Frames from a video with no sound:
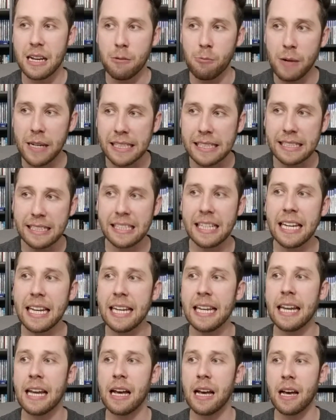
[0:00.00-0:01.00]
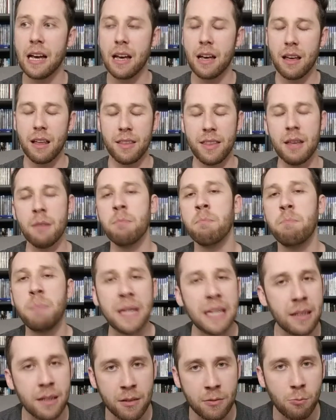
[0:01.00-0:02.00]
we see them
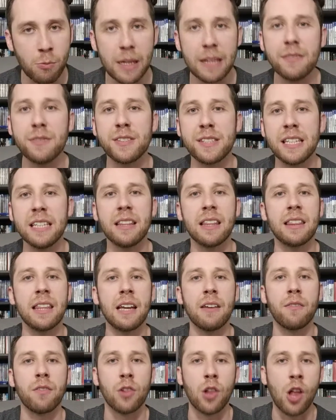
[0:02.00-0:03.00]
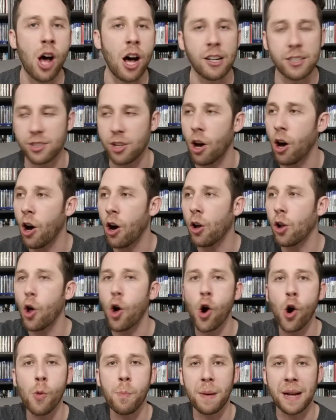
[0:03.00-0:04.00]
beaten. We see that they've lost. All
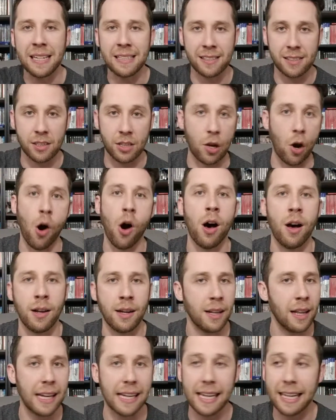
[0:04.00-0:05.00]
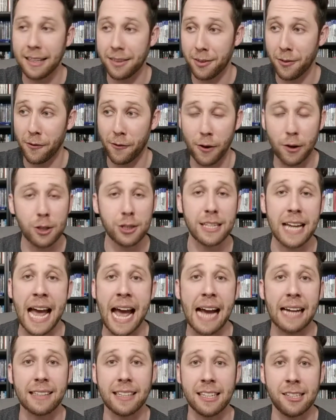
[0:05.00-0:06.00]
hope is gone. Like, the first
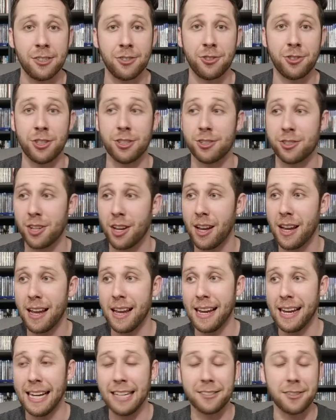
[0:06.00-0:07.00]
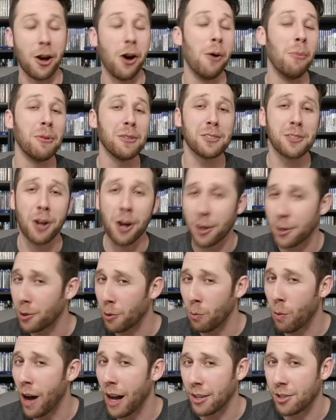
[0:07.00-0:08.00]
act is just, it's almost hard
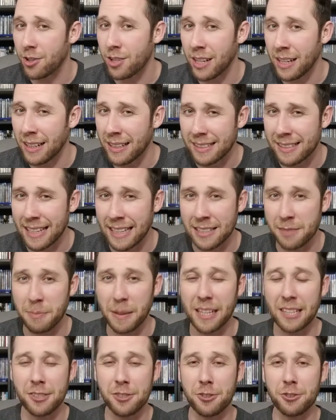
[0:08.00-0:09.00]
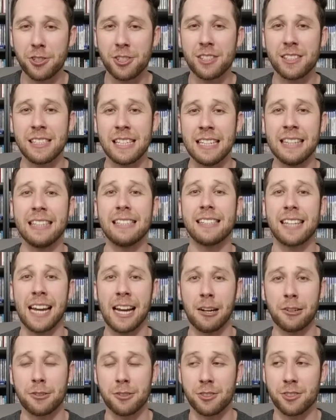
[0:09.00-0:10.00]
to watch in a sense, because you're just seeing these
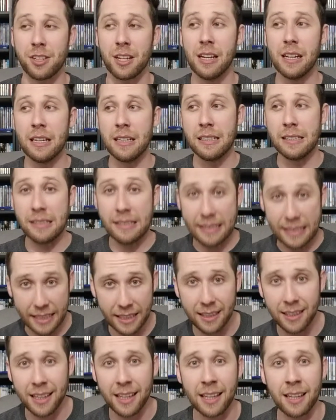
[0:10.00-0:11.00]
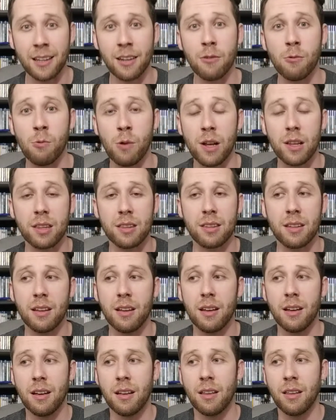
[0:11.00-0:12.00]
characters dealing with
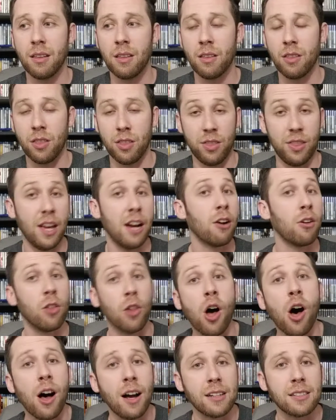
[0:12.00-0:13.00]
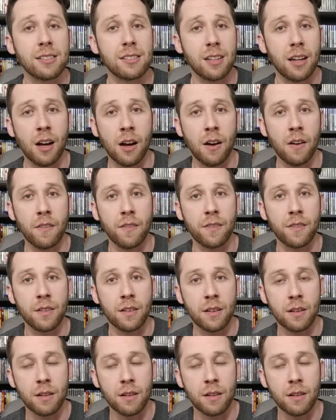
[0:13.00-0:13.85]
their loss of